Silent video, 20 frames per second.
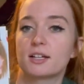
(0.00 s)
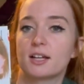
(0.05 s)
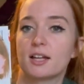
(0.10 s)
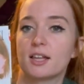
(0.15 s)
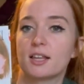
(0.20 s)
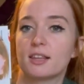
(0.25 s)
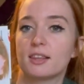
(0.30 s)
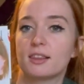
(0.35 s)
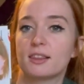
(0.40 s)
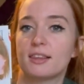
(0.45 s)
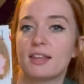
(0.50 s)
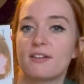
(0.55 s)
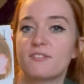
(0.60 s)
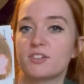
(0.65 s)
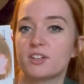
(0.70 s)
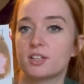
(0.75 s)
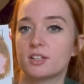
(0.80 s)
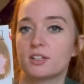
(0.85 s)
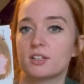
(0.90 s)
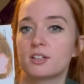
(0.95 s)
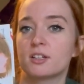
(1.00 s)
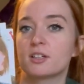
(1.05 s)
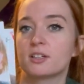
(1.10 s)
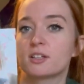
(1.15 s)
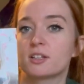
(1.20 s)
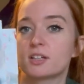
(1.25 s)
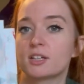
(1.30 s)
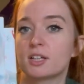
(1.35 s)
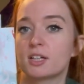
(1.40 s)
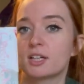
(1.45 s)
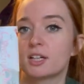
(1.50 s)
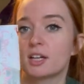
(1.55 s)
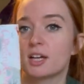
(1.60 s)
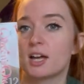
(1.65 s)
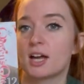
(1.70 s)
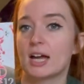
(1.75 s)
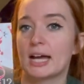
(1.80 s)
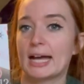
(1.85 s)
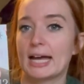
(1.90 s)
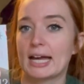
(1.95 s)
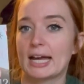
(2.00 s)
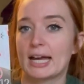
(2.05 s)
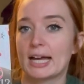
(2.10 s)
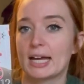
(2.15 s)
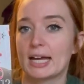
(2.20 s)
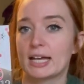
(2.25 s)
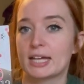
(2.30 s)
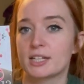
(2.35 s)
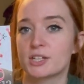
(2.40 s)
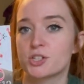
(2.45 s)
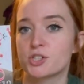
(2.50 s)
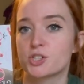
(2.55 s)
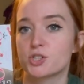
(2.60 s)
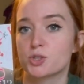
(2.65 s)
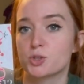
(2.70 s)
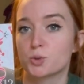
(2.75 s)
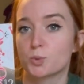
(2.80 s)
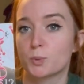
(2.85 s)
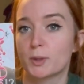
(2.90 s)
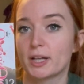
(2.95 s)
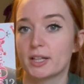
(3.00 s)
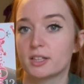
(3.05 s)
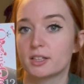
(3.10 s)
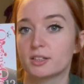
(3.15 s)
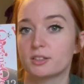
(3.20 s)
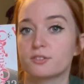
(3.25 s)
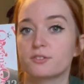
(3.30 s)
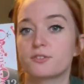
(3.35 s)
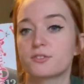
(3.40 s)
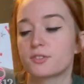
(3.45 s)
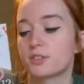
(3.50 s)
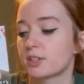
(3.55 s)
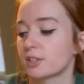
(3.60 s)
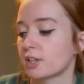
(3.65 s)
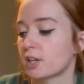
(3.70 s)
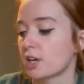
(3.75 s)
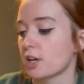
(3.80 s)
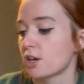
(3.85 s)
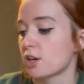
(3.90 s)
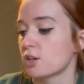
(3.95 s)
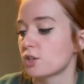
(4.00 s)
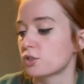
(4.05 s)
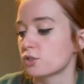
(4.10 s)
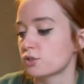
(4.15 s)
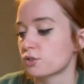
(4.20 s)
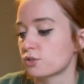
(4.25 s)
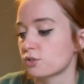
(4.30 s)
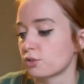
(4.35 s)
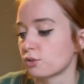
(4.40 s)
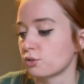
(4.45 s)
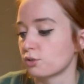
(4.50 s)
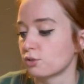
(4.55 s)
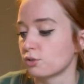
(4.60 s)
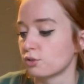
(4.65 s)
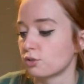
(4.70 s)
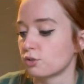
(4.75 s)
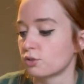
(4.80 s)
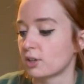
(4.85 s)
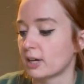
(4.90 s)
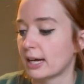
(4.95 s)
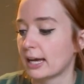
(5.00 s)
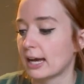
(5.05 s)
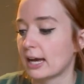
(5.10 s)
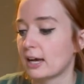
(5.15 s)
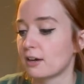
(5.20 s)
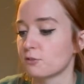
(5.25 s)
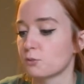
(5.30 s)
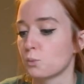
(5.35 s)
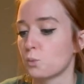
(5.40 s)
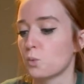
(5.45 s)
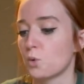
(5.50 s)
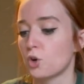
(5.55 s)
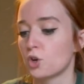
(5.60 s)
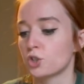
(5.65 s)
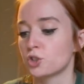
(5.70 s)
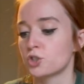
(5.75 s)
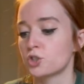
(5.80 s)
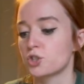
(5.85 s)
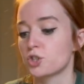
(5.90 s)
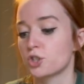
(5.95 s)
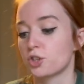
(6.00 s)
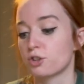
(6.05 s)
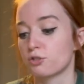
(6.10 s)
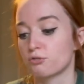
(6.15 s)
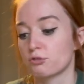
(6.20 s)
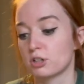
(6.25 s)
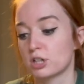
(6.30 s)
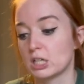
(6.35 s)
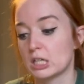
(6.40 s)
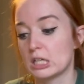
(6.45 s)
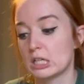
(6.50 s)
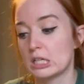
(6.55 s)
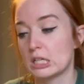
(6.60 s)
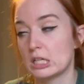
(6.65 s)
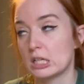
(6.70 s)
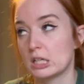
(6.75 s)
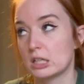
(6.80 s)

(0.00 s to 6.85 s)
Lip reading: 11 and 12. So I have 1 to 3